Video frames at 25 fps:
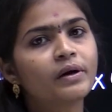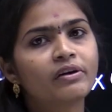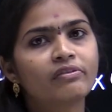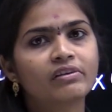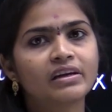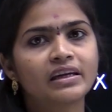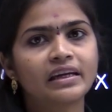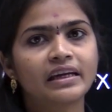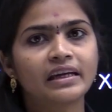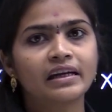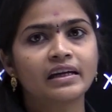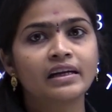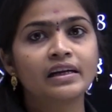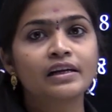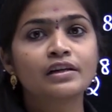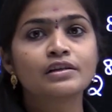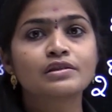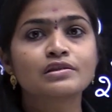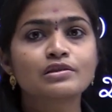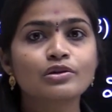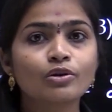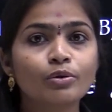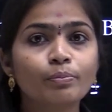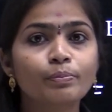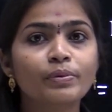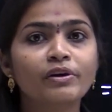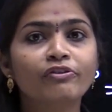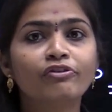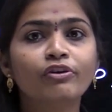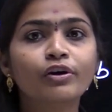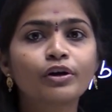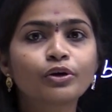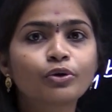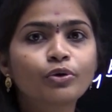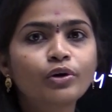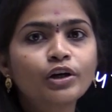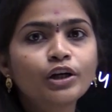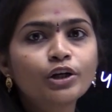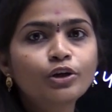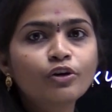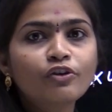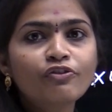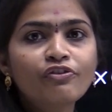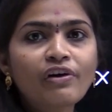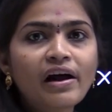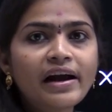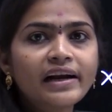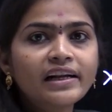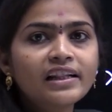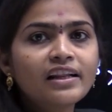power a. So before going to
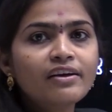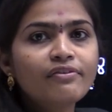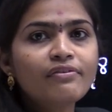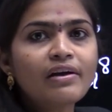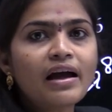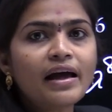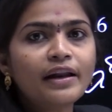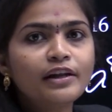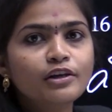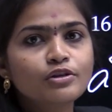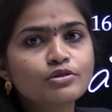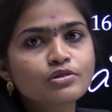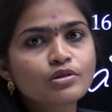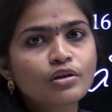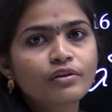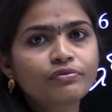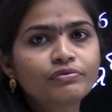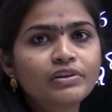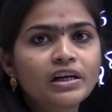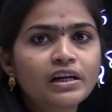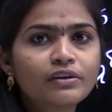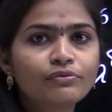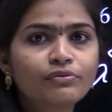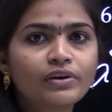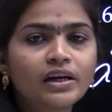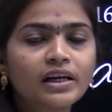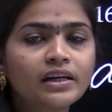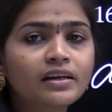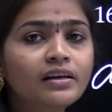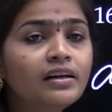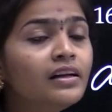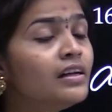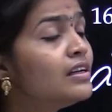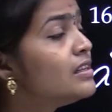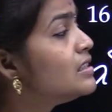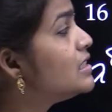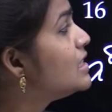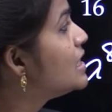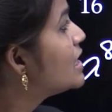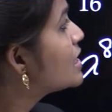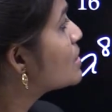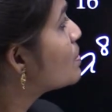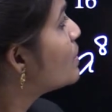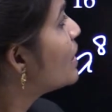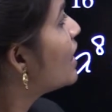find the values of that one, just